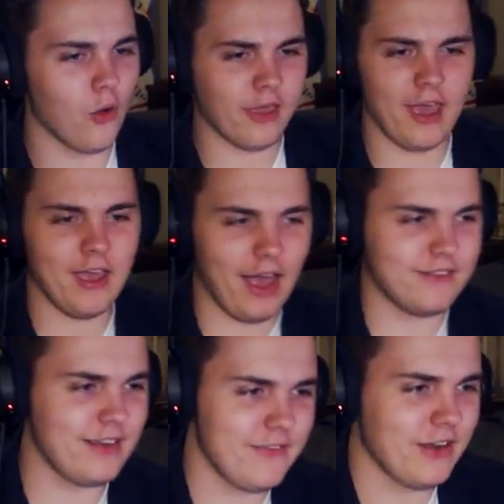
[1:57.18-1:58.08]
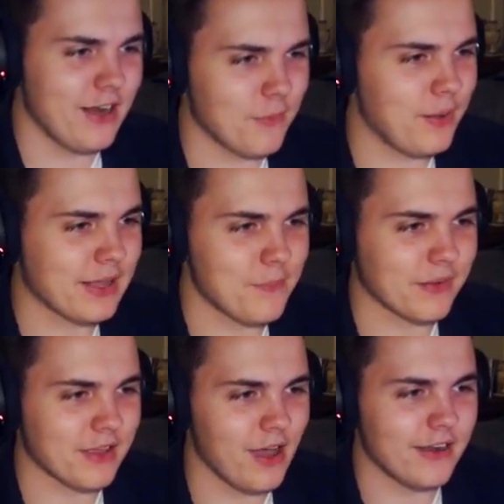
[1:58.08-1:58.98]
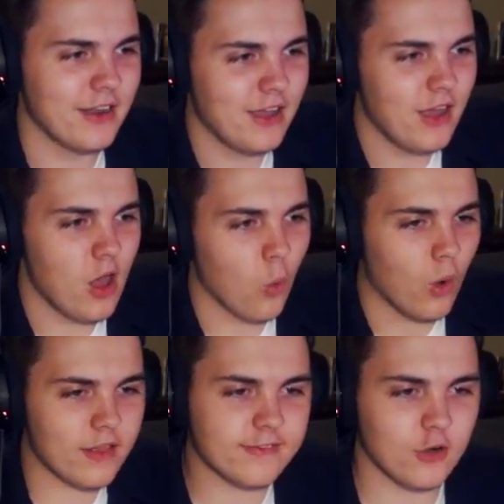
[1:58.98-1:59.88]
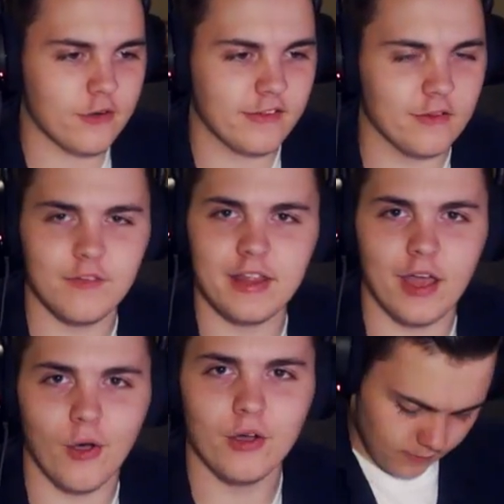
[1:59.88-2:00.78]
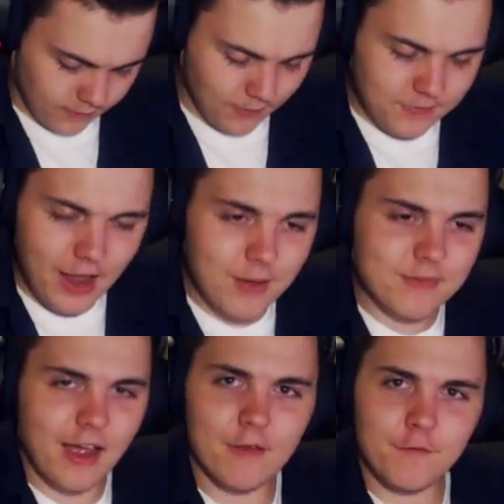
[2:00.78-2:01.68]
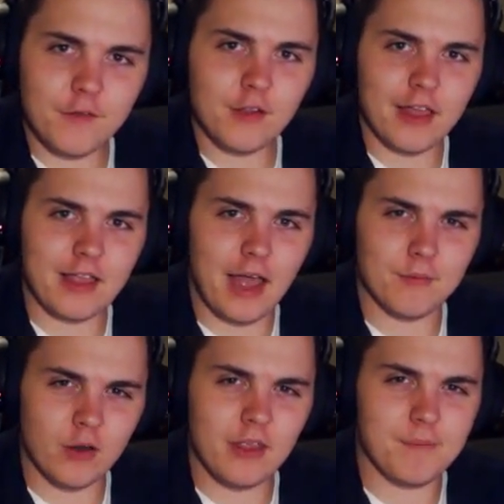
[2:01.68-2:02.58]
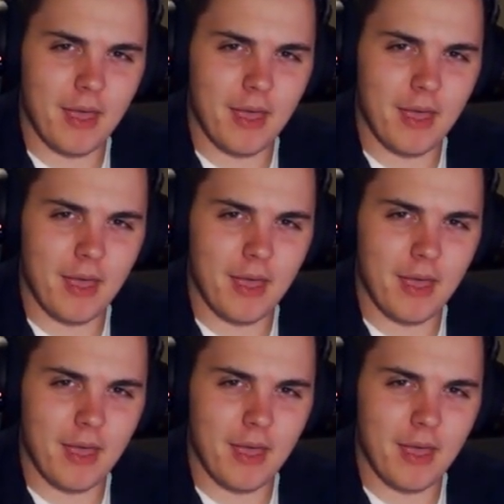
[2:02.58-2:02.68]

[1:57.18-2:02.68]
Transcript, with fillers: Okay, I didn't even hear him pick up a gun. What a start to the video. Sometimes I feel like I'm really